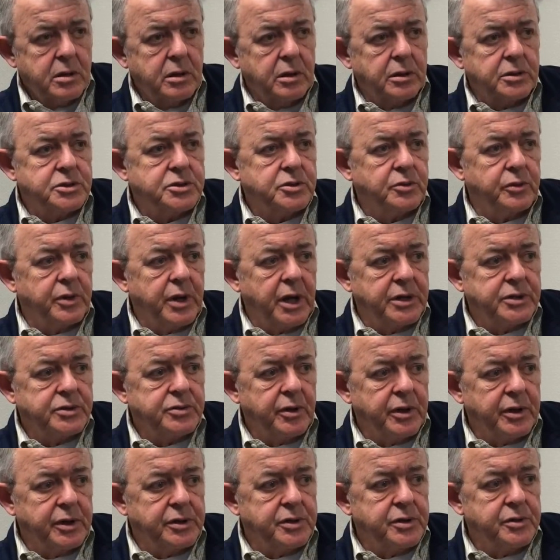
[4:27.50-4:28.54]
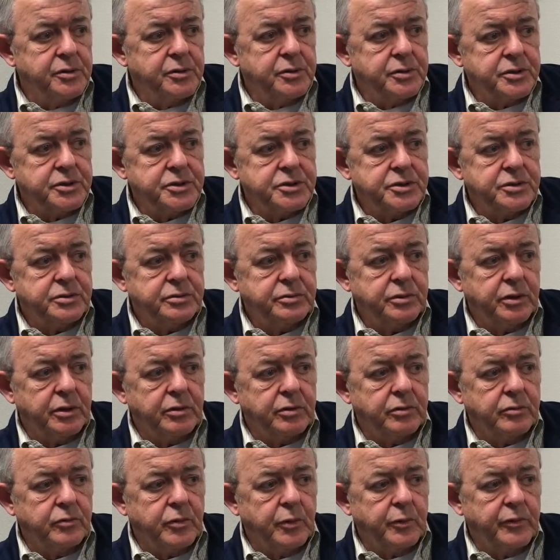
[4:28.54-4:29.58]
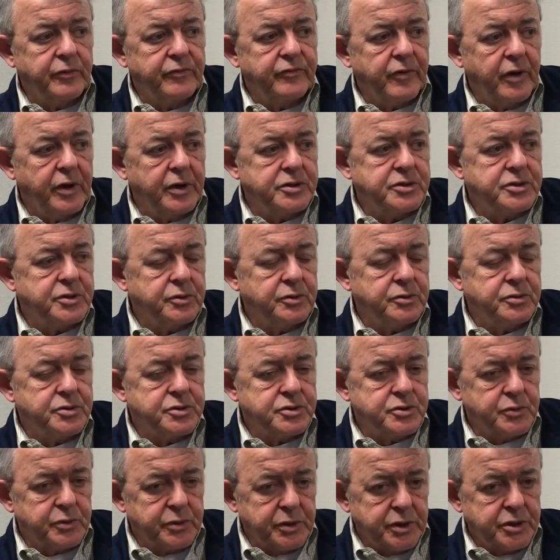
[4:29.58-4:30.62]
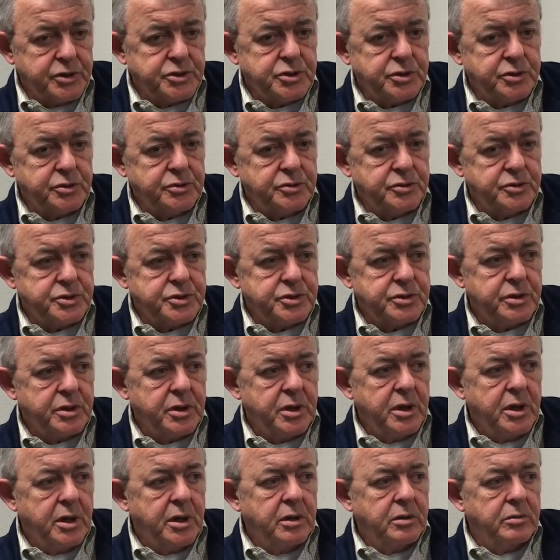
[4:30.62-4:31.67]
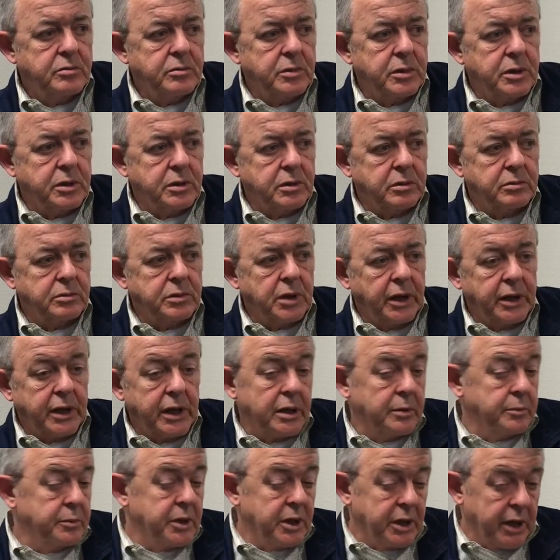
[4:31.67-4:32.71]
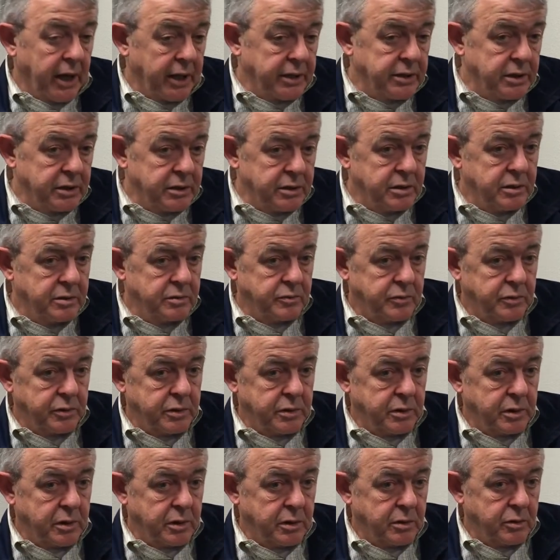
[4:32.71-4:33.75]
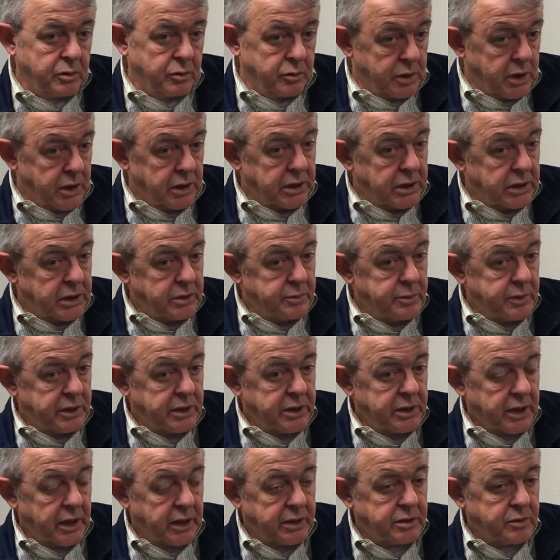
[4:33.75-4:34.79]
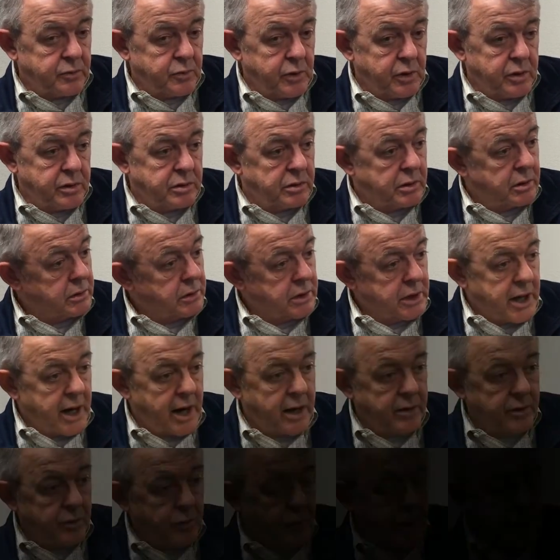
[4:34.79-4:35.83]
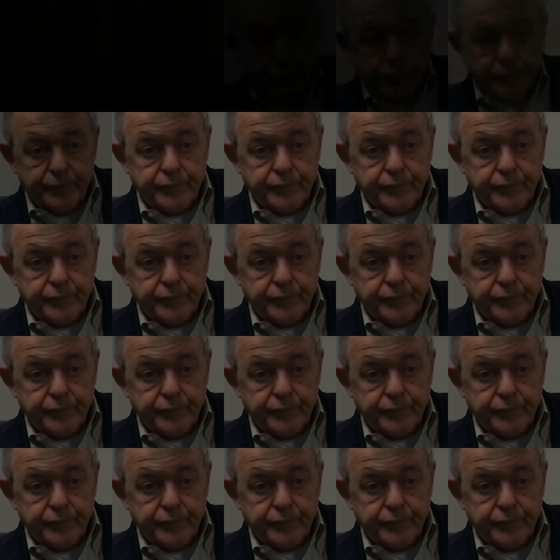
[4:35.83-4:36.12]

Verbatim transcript: And so what I try to do is, you know, when we find soldiers with issues, uh, I get them connected with the, who they need to be connected with and get out of their way.